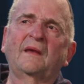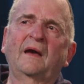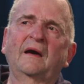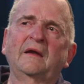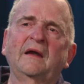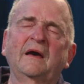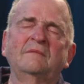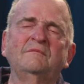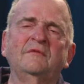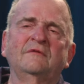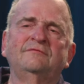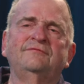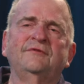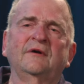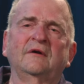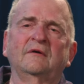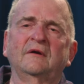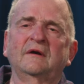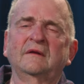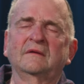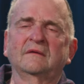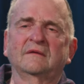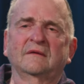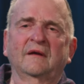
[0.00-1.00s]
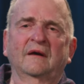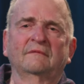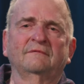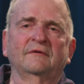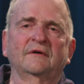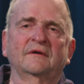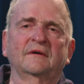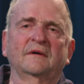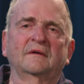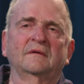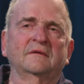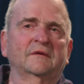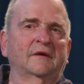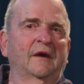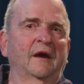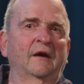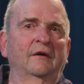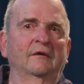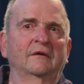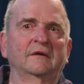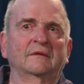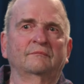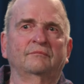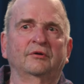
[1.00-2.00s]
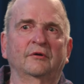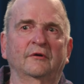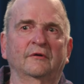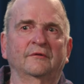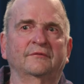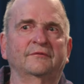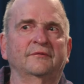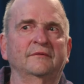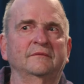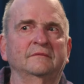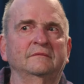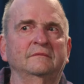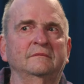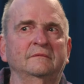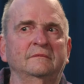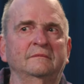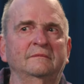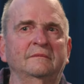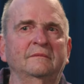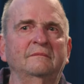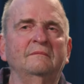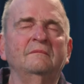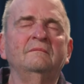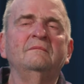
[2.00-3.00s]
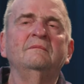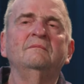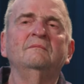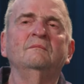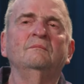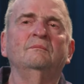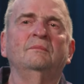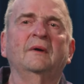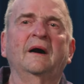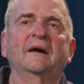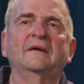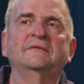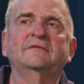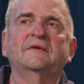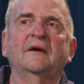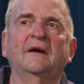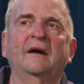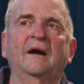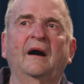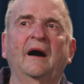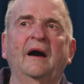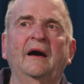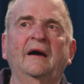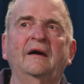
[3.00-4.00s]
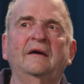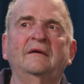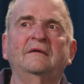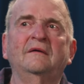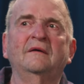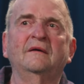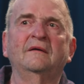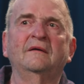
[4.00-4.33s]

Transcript: and I'm a very loving and caring person, but I